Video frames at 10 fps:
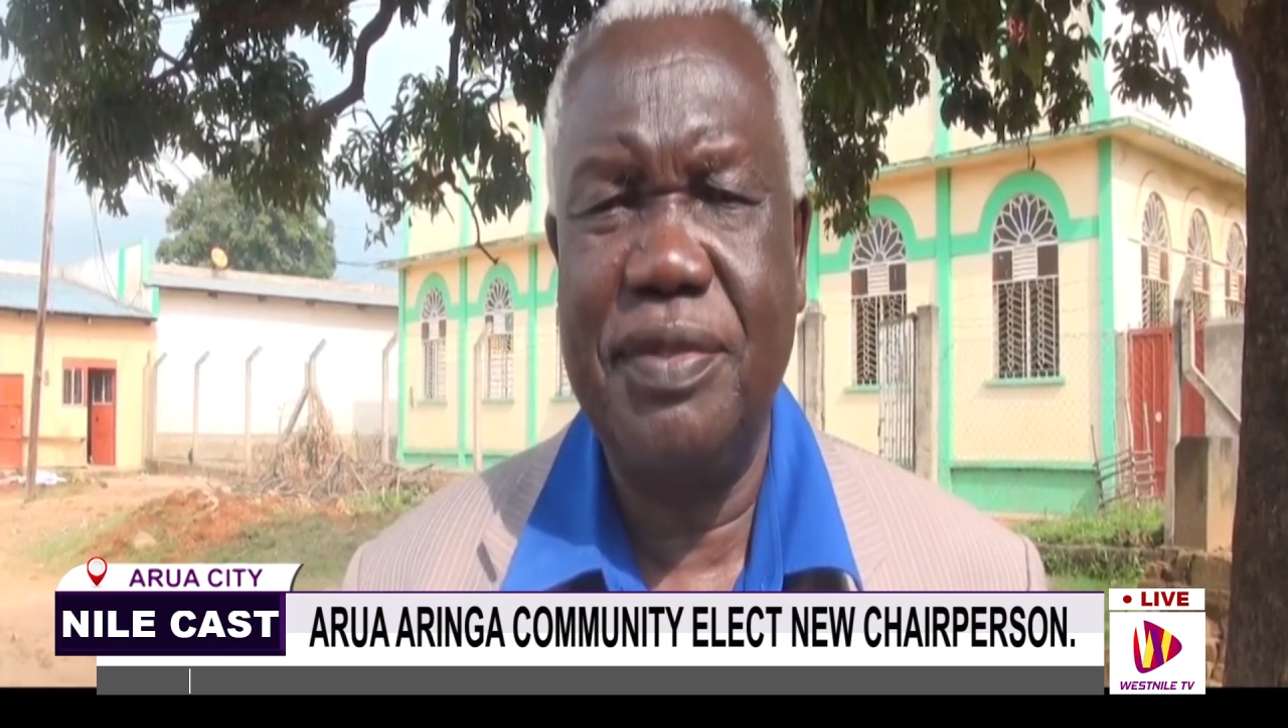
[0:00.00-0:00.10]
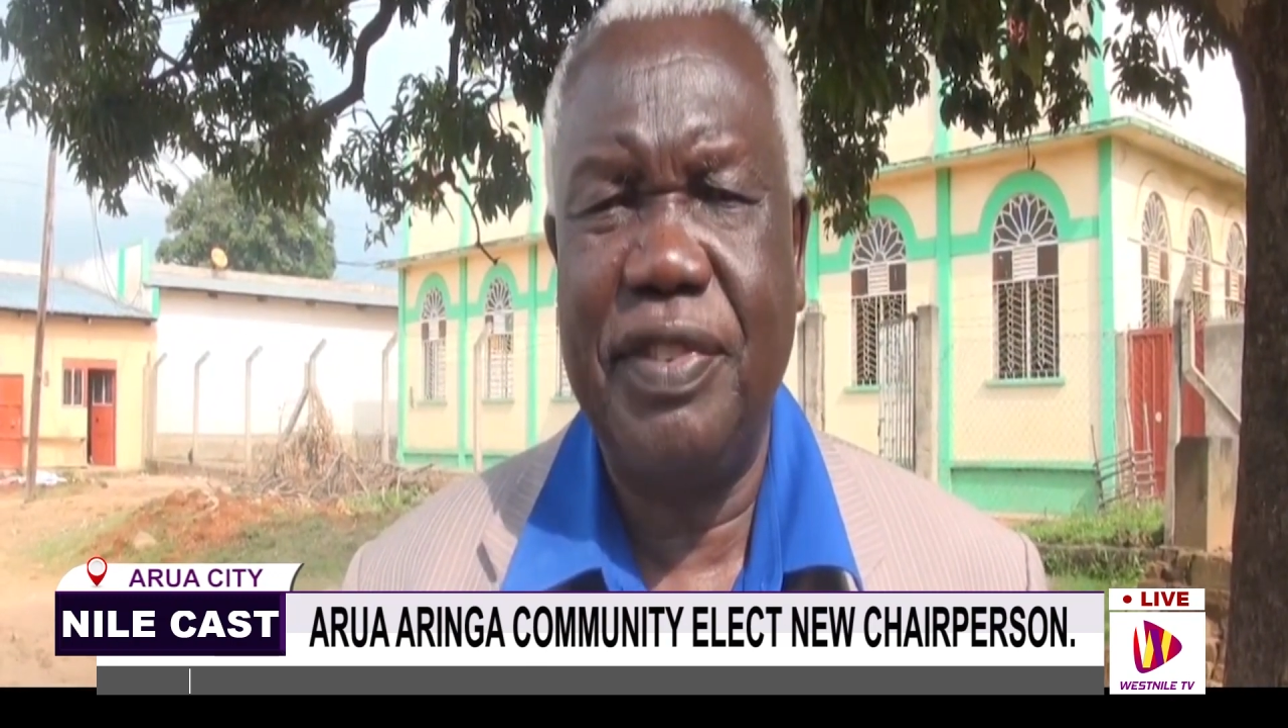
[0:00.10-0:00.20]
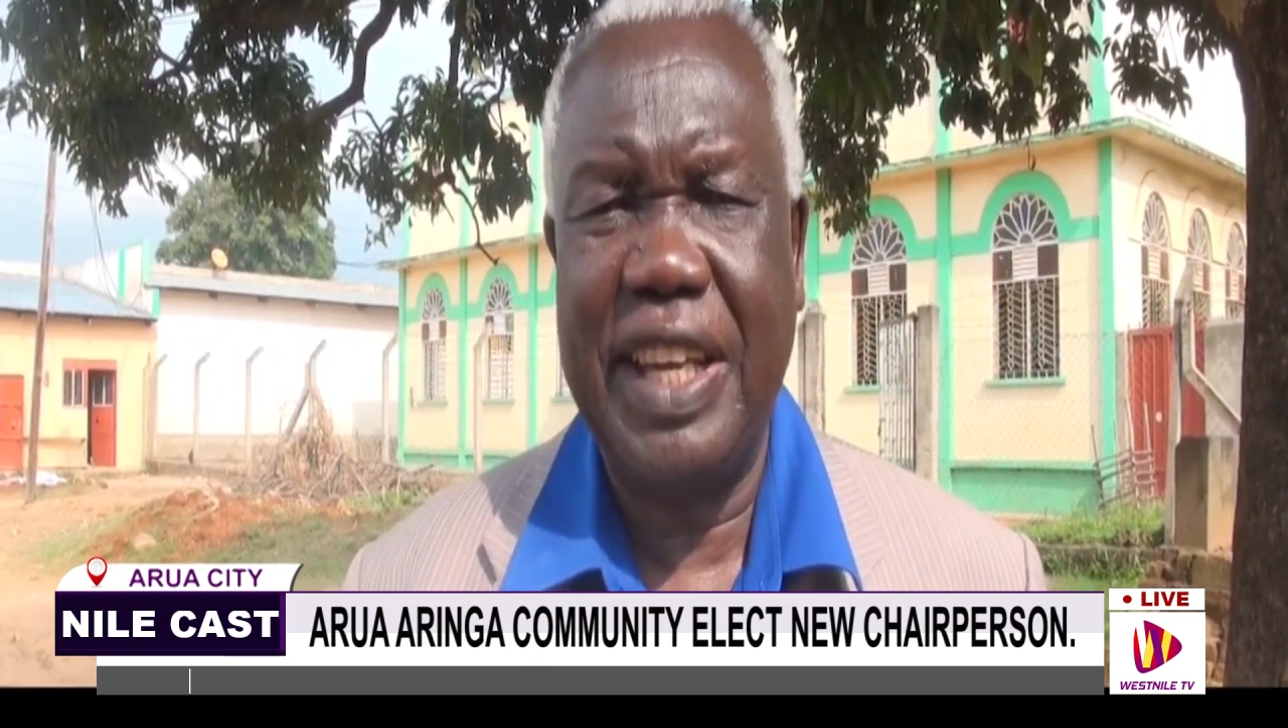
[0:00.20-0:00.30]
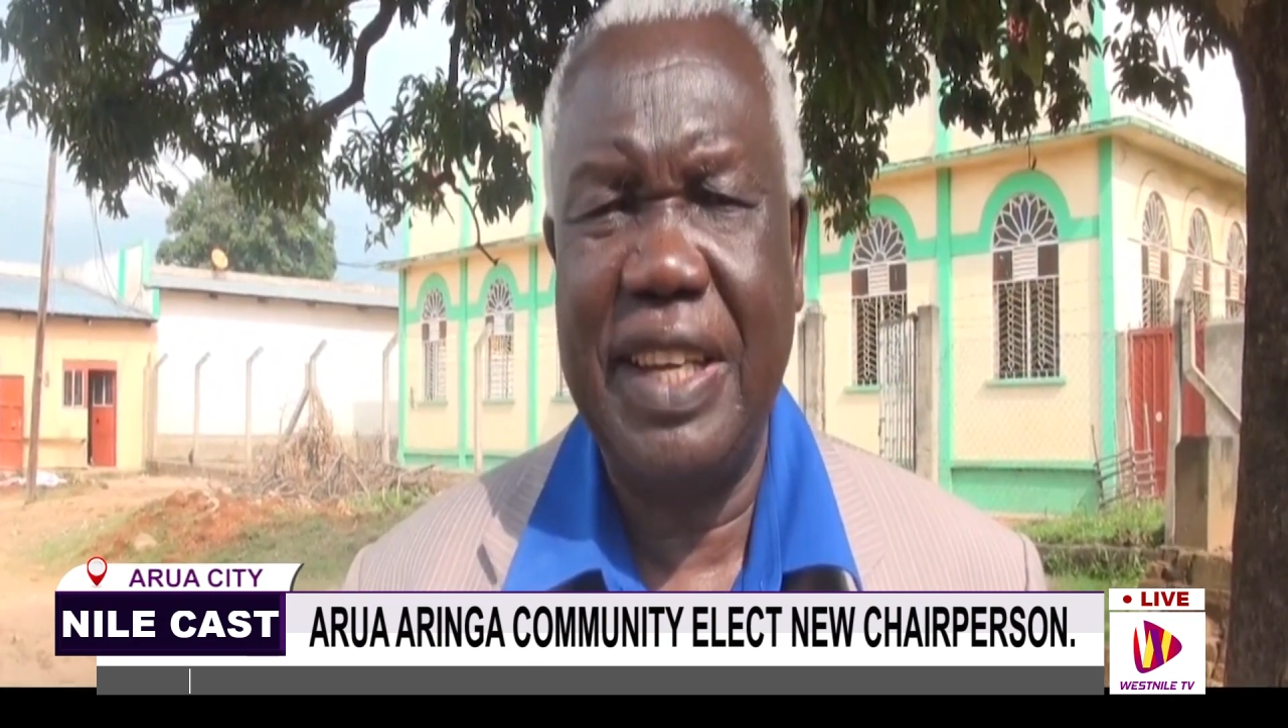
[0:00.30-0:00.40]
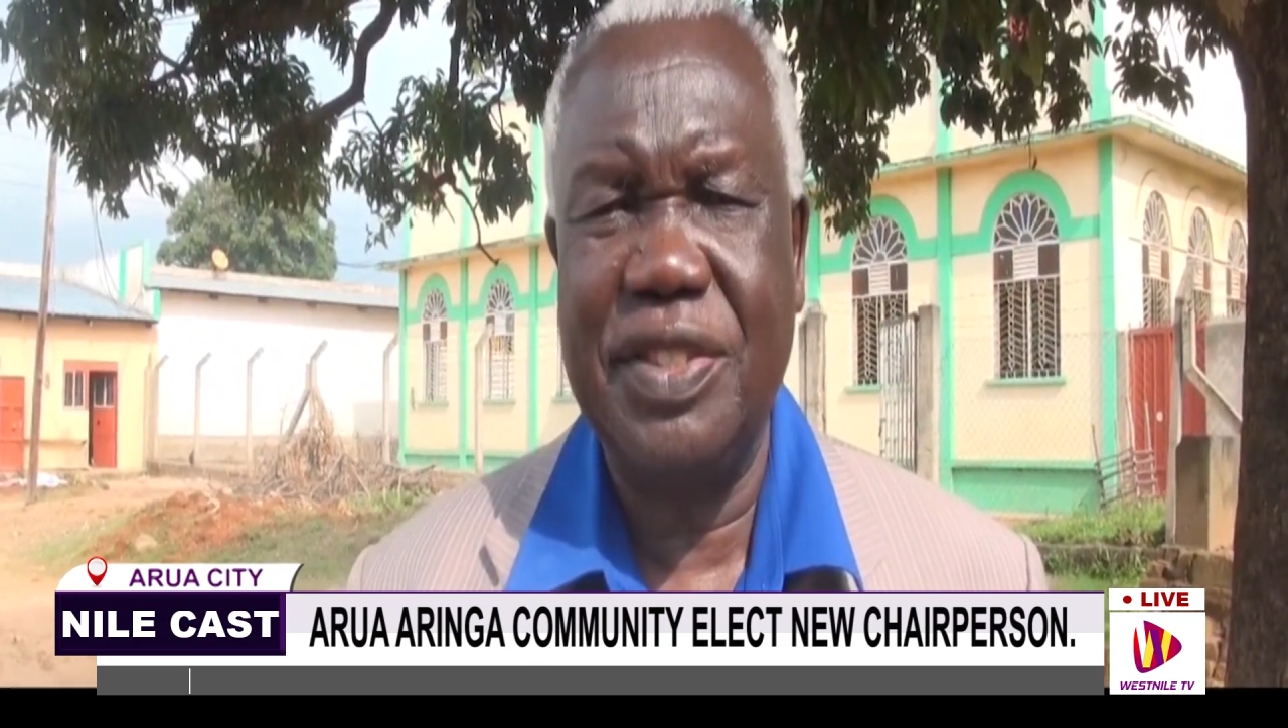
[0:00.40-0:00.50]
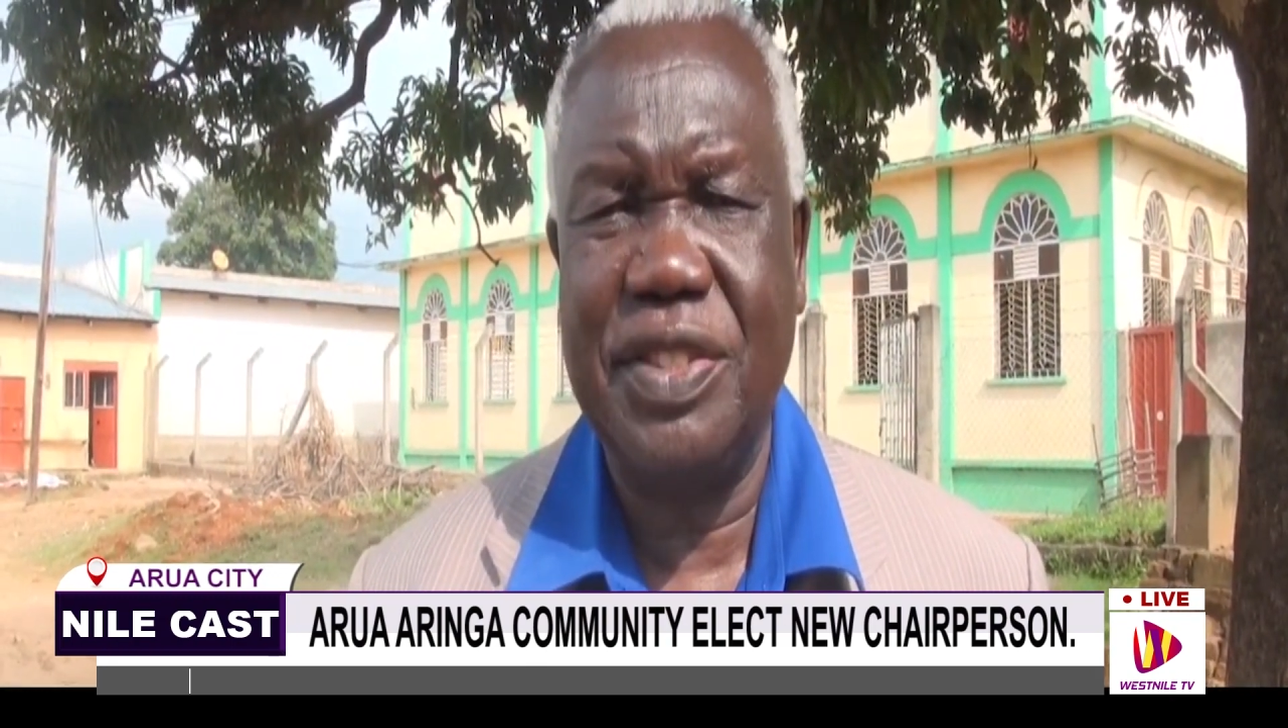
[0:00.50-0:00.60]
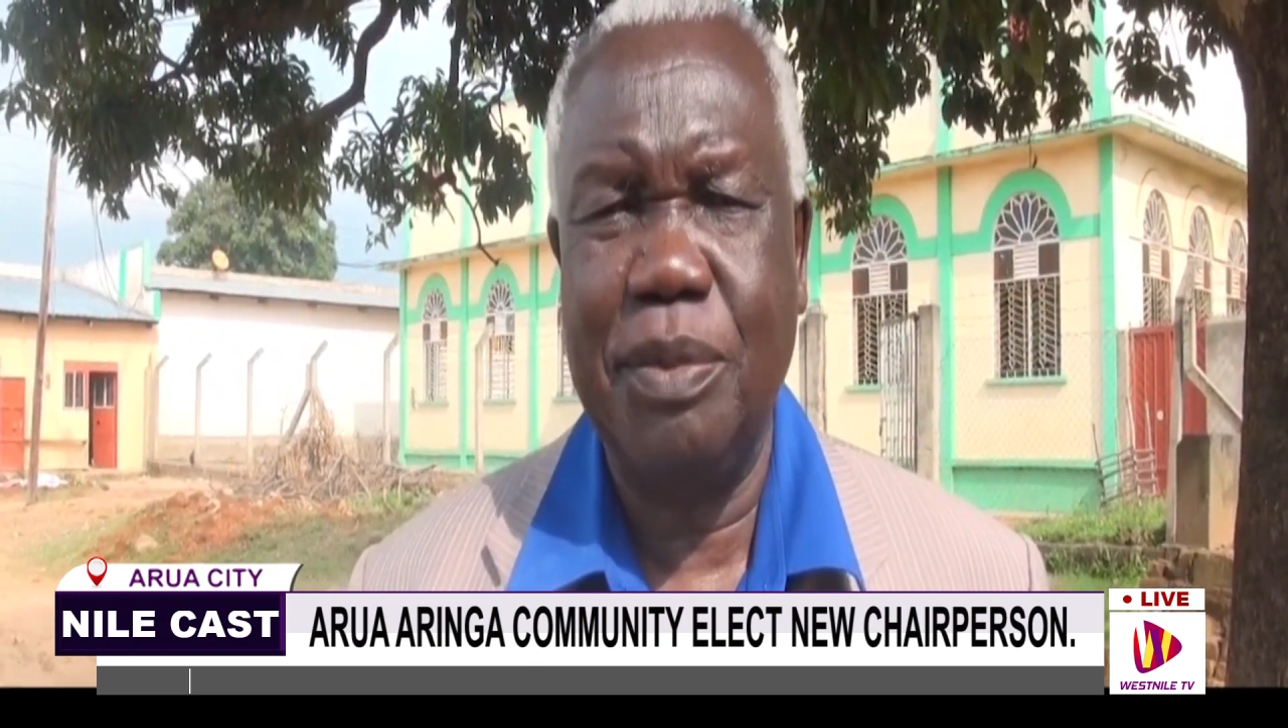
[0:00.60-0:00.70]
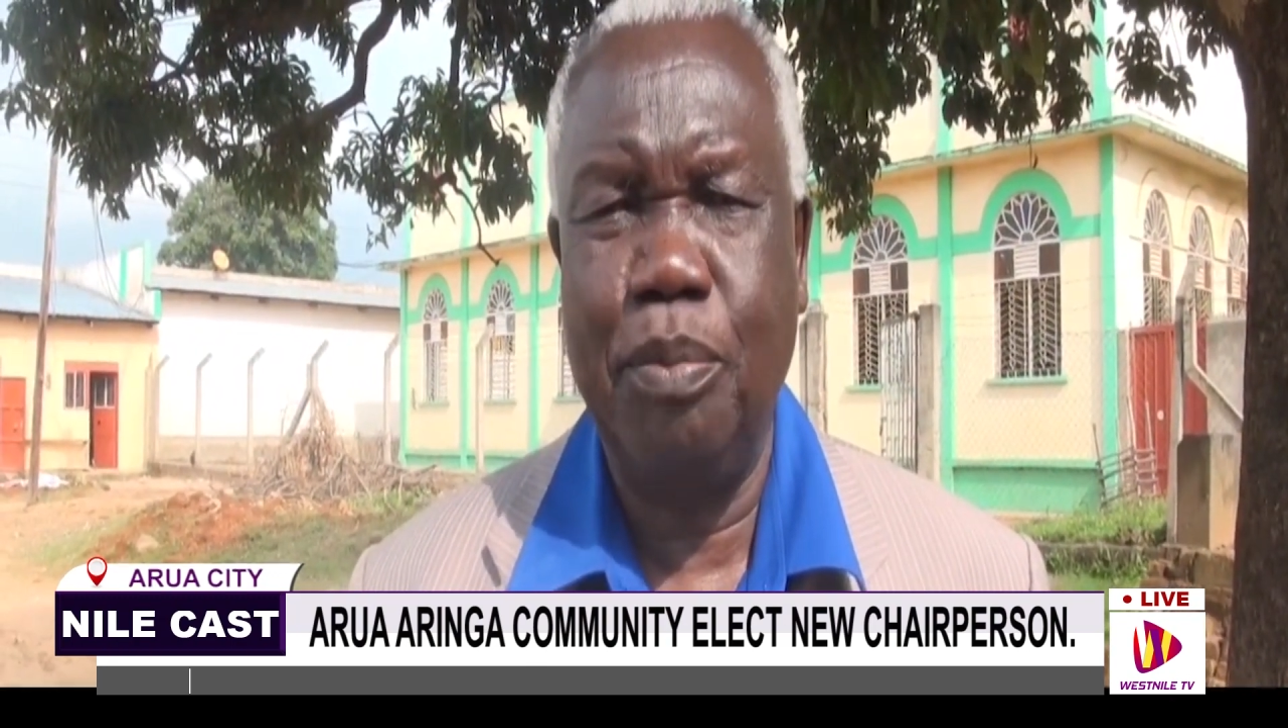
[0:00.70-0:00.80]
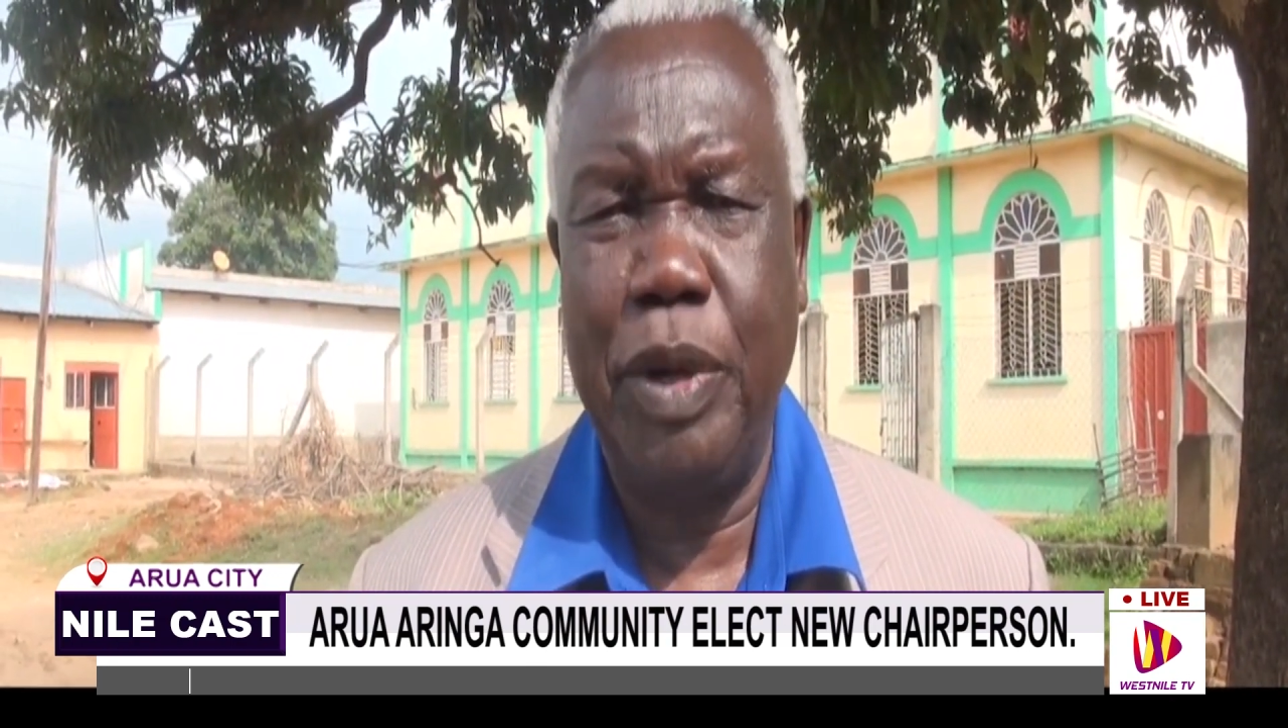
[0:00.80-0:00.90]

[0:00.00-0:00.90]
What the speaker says: financial